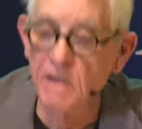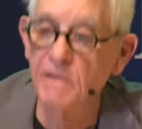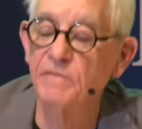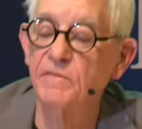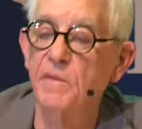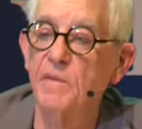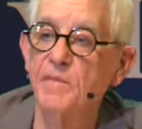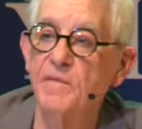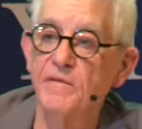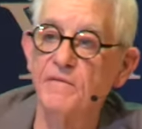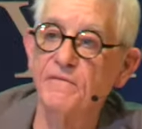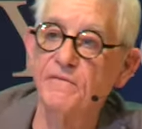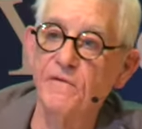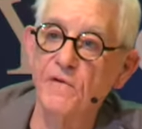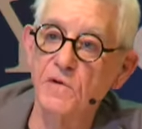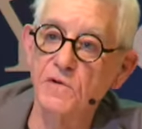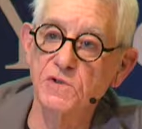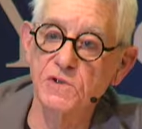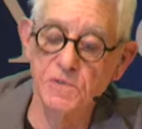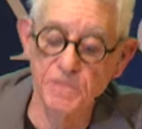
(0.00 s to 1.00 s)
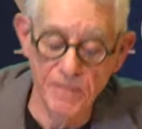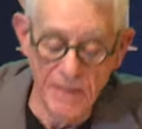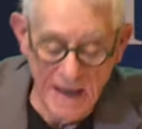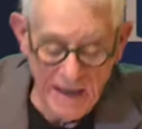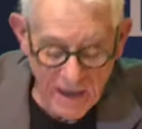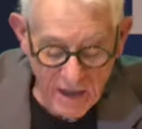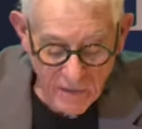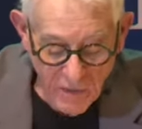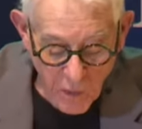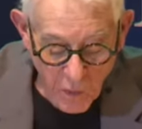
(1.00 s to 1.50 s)
from The First
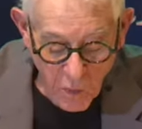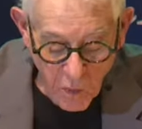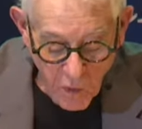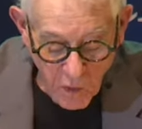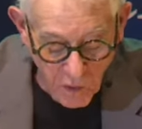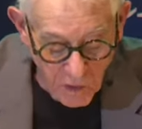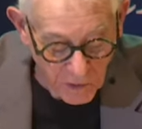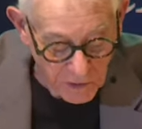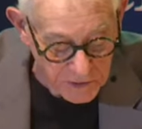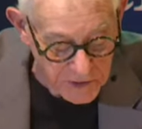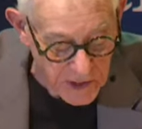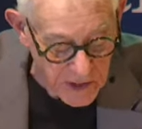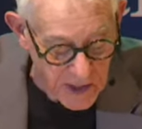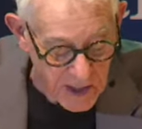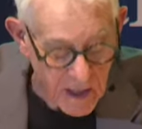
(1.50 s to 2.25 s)
Men in the World